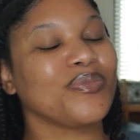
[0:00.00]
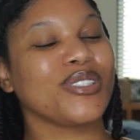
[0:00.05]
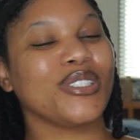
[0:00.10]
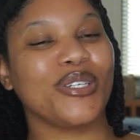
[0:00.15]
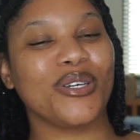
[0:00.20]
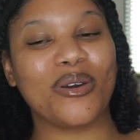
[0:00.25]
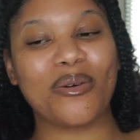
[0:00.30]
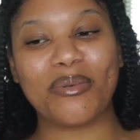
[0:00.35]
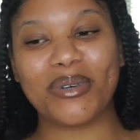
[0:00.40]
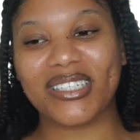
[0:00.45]

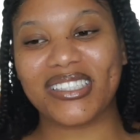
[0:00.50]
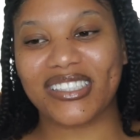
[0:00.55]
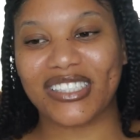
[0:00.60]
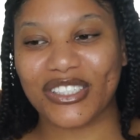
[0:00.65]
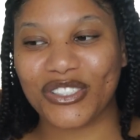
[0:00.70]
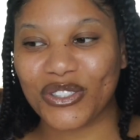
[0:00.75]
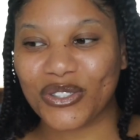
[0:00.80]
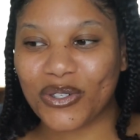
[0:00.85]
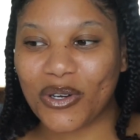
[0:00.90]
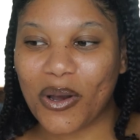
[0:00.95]
You can be
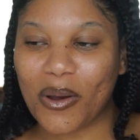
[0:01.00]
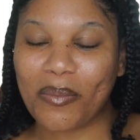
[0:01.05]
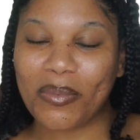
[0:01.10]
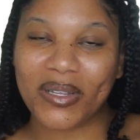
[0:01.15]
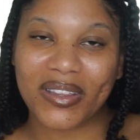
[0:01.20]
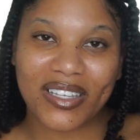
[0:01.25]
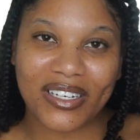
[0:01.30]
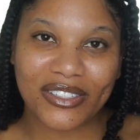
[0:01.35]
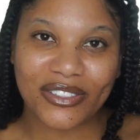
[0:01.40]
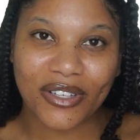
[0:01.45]
sensual,
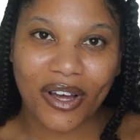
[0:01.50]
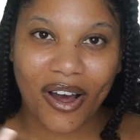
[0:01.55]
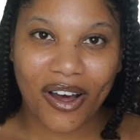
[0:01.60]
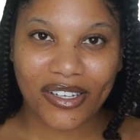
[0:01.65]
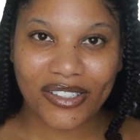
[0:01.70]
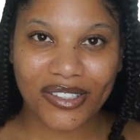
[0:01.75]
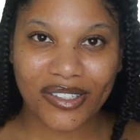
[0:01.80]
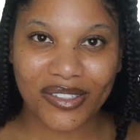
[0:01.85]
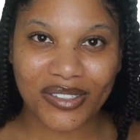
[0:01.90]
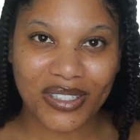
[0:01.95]
but there's
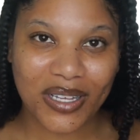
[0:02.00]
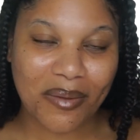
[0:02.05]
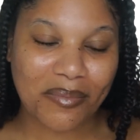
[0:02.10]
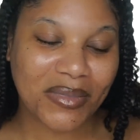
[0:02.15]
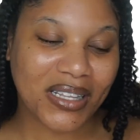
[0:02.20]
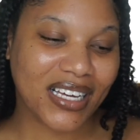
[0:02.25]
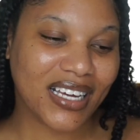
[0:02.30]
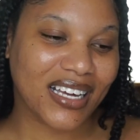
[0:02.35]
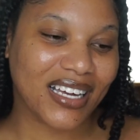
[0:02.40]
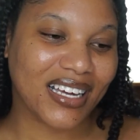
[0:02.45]
also
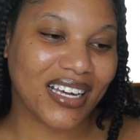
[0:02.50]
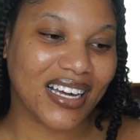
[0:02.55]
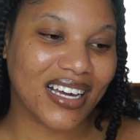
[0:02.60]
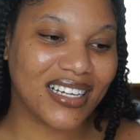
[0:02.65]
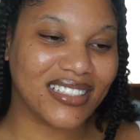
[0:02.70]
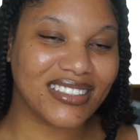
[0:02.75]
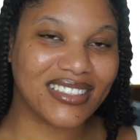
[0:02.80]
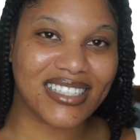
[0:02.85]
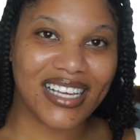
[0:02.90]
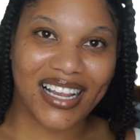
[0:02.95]
something
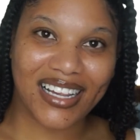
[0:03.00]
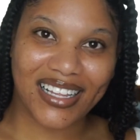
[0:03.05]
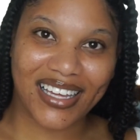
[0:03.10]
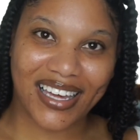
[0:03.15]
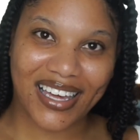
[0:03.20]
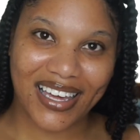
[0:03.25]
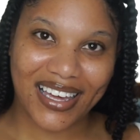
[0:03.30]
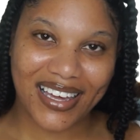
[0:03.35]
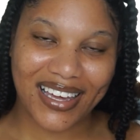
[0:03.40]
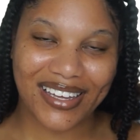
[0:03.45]

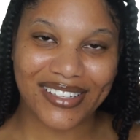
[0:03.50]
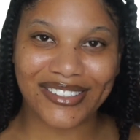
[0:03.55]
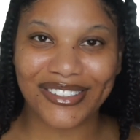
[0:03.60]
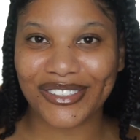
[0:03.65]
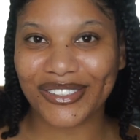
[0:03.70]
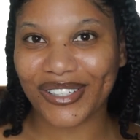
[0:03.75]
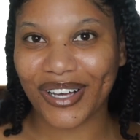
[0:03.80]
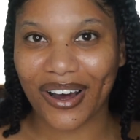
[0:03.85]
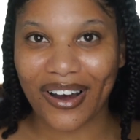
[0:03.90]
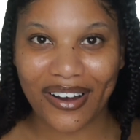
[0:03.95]
delicate and
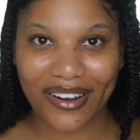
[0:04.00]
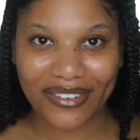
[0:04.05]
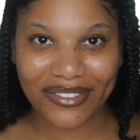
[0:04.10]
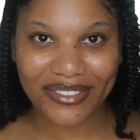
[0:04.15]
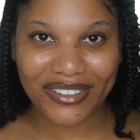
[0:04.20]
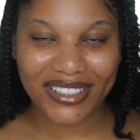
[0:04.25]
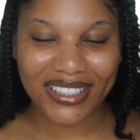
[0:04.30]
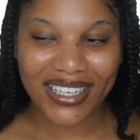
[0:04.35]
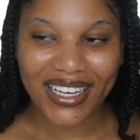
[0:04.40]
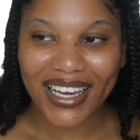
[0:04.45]

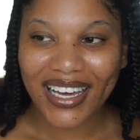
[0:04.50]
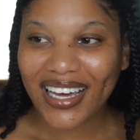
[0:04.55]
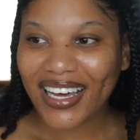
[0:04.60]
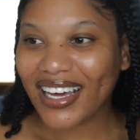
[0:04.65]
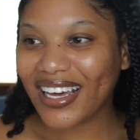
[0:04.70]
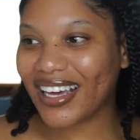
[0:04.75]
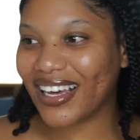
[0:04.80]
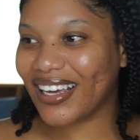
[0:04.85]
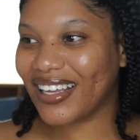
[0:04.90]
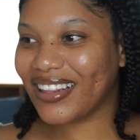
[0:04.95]
soft
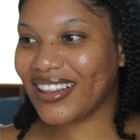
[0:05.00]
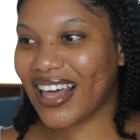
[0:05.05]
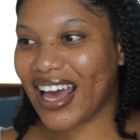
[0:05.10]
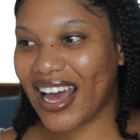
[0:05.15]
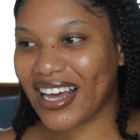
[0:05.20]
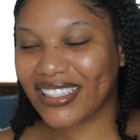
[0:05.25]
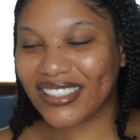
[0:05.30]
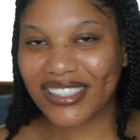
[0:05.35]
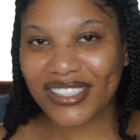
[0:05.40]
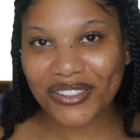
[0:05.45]
in
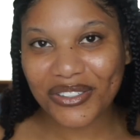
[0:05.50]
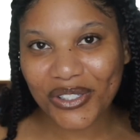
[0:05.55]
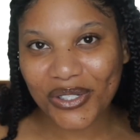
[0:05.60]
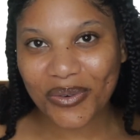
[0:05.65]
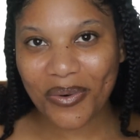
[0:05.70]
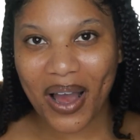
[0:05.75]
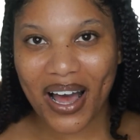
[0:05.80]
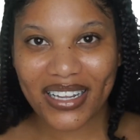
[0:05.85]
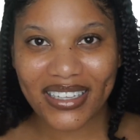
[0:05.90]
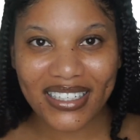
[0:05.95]
that
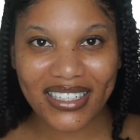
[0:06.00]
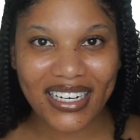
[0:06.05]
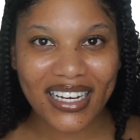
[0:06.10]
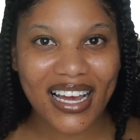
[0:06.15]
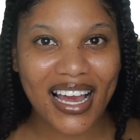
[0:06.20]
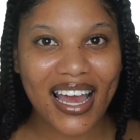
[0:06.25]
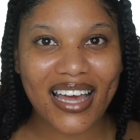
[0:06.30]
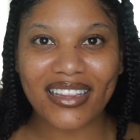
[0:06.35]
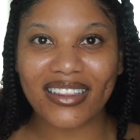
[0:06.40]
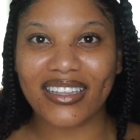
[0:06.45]

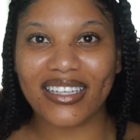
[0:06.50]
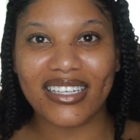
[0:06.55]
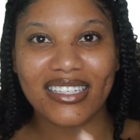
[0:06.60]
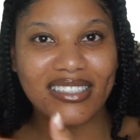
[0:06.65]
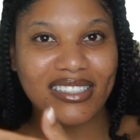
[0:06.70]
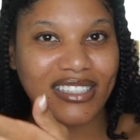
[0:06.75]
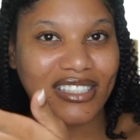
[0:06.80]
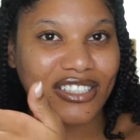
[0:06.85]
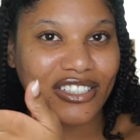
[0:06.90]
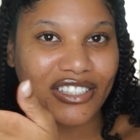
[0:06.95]
sensuality, and
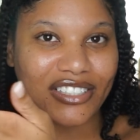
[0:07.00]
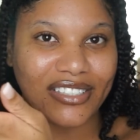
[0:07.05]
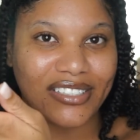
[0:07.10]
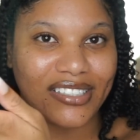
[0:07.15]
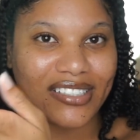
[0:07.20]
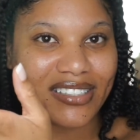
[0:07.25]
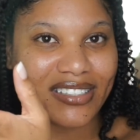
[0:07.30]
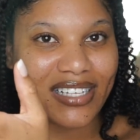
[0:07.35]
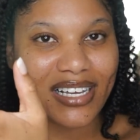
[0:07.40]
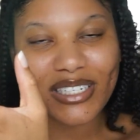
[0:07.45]
this is
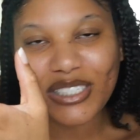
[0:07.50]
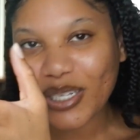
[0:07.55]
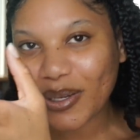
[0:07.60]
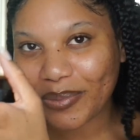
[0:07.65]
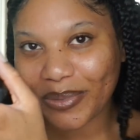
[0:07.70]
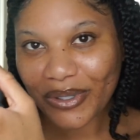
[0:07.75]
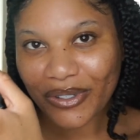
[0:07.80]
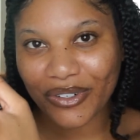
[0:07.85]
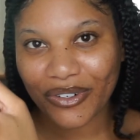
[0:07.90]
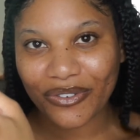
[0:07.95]
just such a
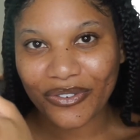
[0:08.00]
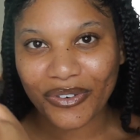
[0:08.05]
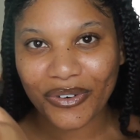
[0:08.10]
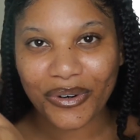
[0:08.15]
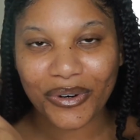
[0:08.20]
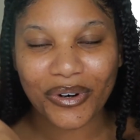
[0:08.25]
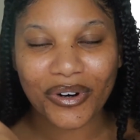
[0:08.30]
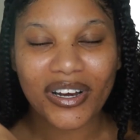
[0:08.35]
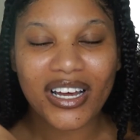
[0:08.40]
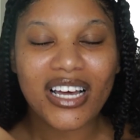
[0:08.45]

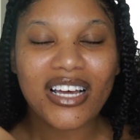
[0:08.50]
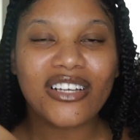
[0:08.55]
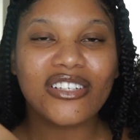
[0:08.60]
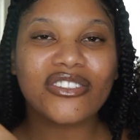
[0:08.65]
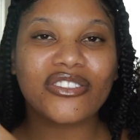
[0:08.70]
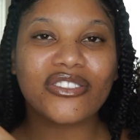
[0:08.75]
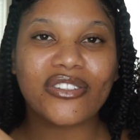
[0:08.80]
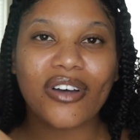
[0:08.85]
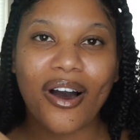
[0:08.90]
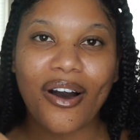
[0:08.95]
beautiful
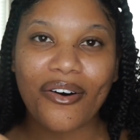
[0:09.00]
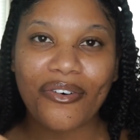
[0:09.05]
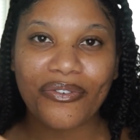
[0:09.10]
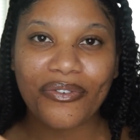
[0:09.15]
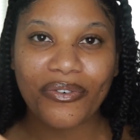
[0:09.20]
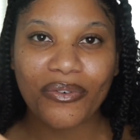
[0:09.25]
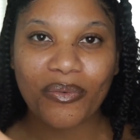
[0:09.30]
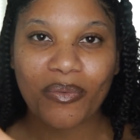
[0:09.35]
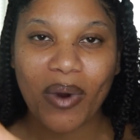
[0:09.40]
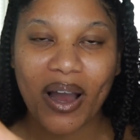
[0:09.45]
soft
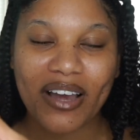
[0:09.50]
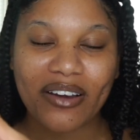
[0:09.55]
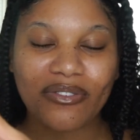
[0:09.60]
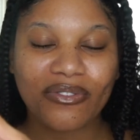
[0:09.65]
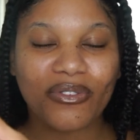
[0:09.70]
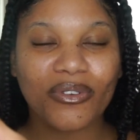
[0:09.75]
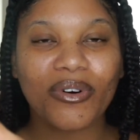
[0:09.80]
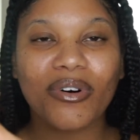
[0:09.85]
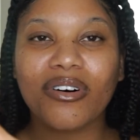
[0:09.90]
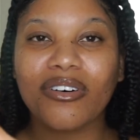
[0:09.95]
white
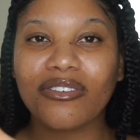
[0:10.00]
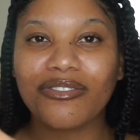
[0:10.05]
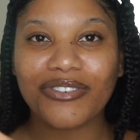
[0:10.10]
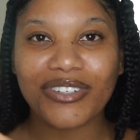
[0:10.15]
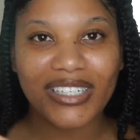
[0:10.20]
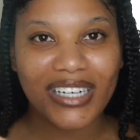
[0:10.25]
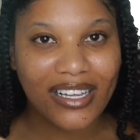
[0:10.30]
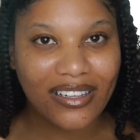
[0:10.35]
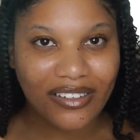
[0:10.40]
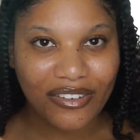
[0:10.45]
floral
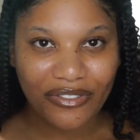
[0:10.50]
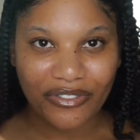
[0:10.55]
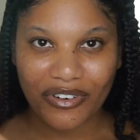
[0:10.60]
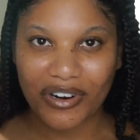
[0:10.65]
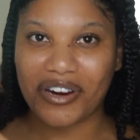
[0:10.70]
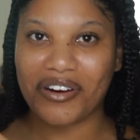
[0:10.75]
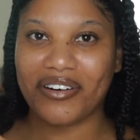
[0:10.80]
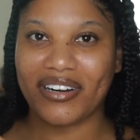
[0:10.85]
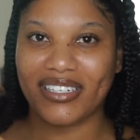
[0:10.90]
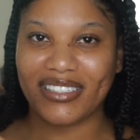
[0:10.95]
vanilla
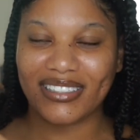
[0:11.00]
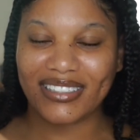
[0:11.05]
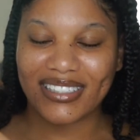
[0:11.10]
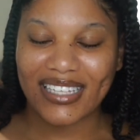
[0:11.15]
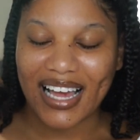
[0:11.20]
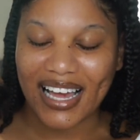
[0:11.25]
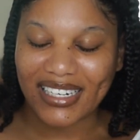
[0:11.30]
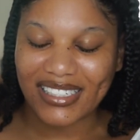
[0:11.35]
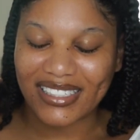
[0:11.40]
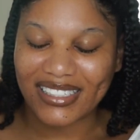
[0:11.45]
fragrance
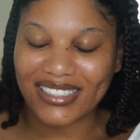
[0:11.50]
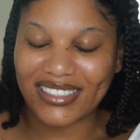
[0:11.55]
that